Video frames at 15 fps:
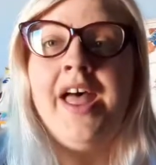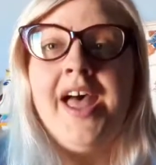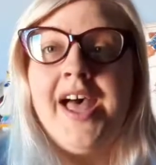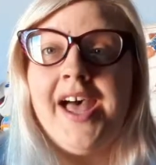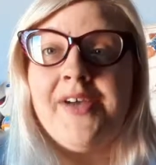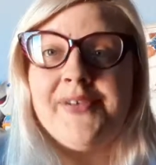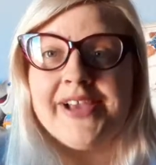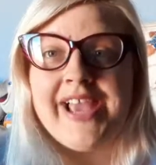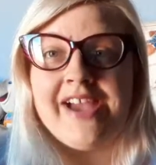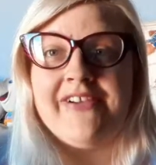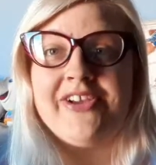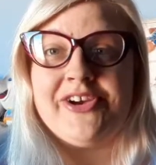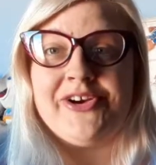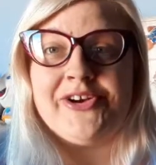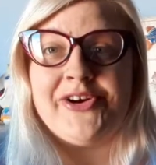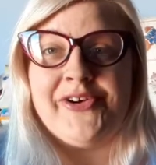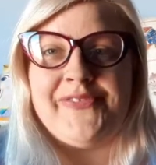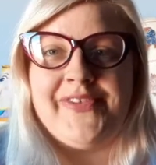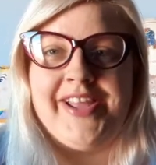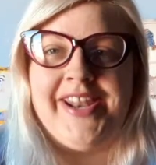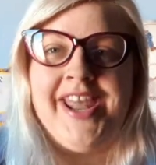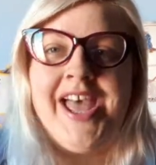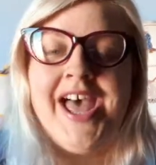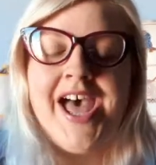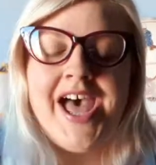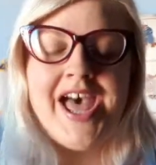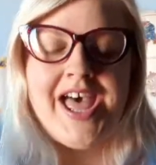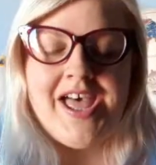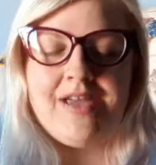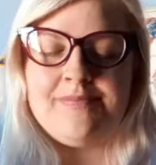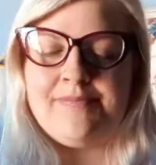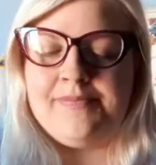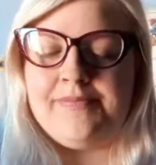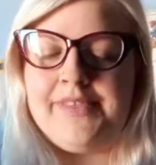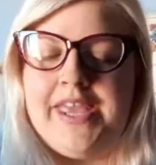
I would carry on coughing. And